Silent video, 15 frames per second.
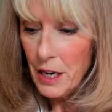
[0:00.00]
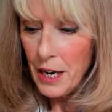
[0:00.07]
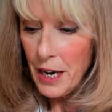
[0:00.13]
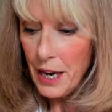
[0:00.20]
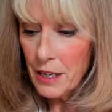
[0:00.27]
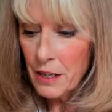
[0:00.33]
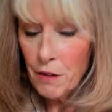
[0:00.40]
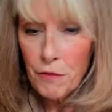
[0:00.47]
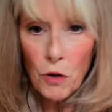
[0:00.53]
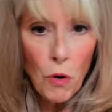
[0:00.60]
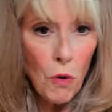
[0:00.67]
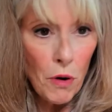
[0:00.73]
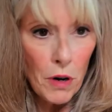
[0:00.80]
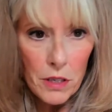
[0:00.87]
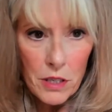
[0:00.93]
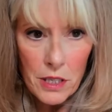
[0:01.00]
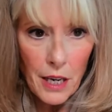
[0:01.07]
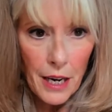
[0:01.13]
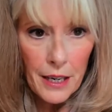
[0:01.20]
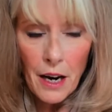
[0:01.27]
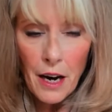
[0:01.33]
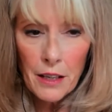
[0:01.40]
And of course,
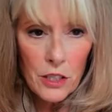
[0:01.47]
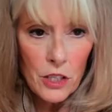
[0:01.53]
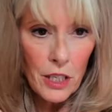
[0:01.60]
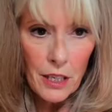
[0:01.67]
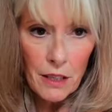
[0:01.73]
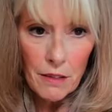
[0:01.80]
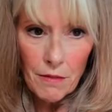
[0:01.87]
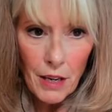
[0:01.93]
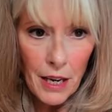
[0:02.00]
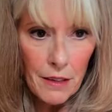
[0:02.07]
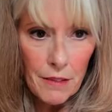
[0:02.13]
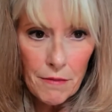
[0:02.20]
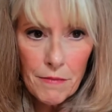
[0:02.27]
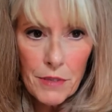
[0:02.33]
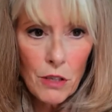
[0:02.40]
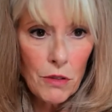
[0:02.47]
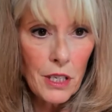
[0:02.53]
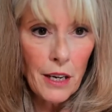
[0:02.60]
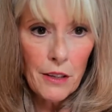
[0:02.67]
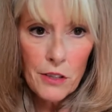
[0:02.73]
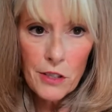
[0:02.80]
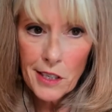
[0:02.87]
psychology and
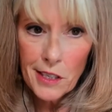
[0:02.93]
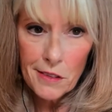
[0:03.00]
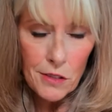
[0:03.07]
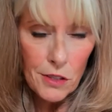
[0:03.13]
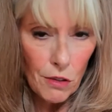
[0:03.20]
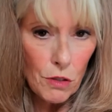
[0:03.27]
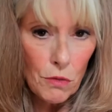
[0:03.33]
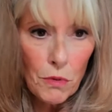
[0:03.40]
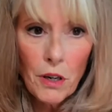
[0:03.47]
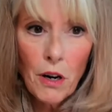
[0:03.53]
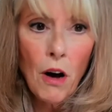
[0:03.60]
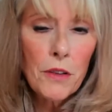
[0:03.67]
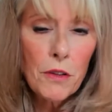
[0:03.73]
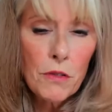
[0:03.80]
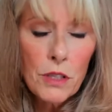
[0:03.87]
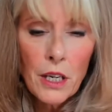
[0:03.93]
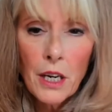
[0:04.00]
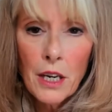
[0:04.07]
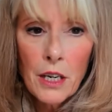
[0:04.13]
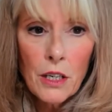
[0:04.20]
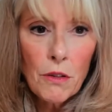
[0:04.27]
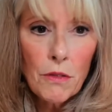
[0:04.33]
sociology and social, all those,
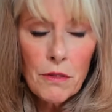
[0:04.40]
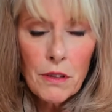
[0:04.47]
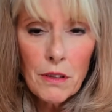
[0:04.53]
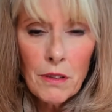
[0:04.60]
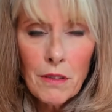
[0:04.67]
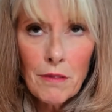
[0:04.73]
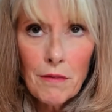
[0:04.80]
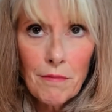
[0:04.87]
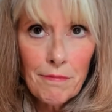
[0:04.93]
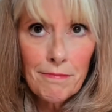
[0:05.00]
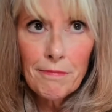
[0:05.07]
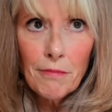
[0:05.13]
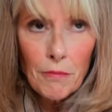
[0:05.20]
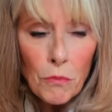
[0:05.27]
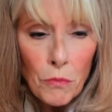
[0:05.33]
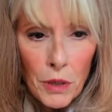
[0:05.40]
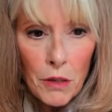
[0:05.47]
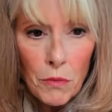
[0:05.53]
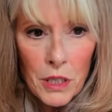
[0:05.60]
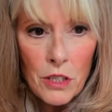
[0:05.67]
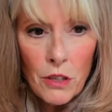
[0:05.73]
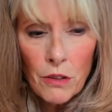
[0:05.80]

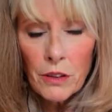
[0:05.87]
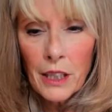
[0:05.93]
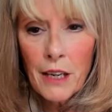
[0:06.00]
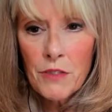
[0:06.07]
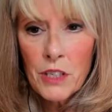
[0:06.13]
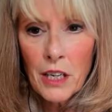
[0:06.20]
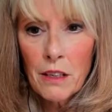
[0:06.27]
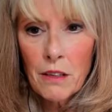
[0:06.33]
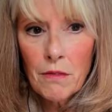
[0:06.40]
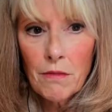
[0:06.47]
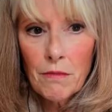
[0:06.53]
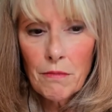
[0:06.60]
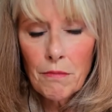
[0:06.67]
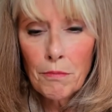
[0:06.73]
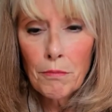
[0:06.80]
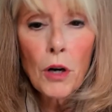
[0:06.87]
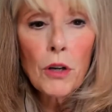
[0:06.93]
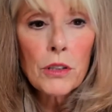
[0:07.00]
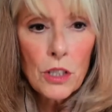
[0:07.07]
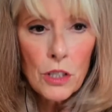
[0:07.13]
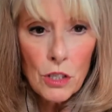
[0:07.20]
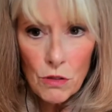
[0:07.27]
we certainly have done
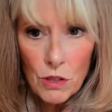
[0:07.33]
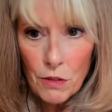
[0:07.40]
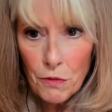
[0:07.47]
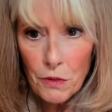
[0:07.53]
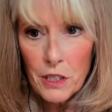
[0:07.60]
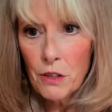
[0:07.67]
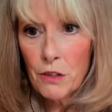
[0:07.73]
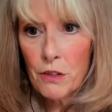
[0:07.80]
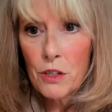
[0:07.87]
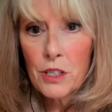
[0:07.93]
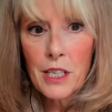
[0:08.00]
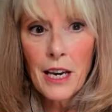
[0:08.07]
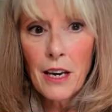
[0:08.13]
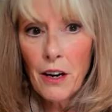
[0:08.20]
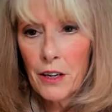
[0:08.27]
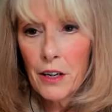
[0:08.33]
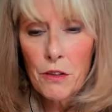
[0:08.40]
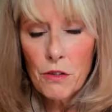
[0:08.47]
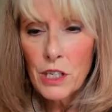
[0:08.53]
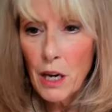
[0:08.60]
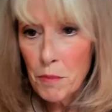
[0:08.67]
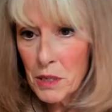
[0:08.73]
multitudes of research, say, on
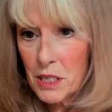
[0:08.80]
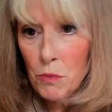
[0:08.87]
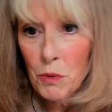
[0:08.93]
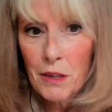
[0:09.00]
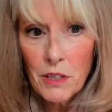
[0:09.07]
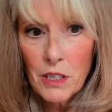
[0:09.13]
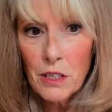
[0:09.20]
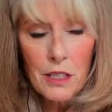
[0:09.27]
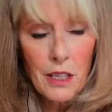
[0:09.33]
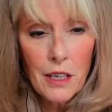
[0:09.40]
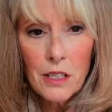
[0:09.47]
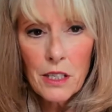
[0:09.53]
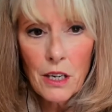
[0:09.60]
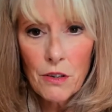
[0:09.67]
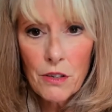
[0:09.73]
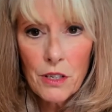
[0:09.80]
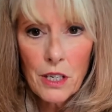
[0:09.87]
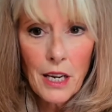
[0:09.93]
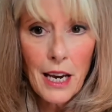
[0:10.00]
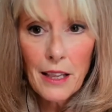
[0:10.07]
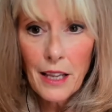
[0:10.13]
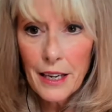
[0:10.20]
other topics we even discussed here
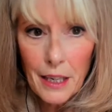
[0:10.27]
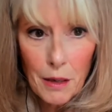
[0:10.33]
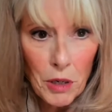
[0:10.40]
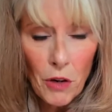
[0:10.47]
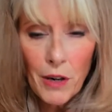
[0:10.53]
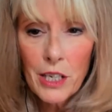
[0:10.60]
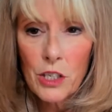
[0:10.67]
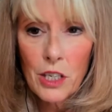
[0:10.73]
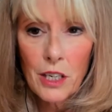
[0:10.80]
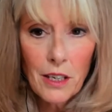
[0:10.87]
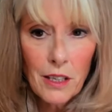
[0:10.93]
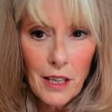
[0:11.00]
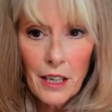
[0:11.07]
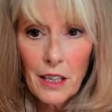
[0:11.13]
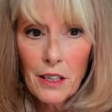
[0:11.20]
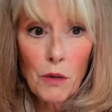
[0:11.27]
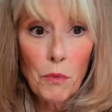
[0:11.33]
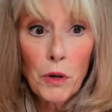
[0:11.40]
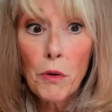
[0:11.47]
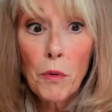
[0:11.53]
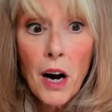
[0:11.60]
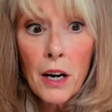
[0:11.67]
today, like immigration and that kind of thing,
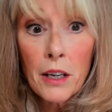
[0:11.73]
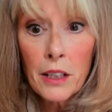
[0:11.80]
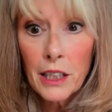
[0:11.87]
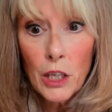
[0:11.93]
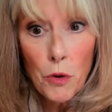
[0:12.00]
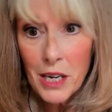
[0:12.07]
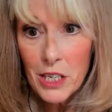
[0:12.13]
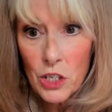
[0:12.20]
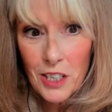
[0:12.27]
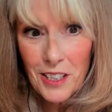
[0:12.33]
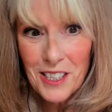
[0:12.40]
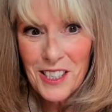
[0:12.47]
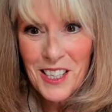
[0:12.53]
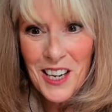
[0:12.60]
where there were ugly questions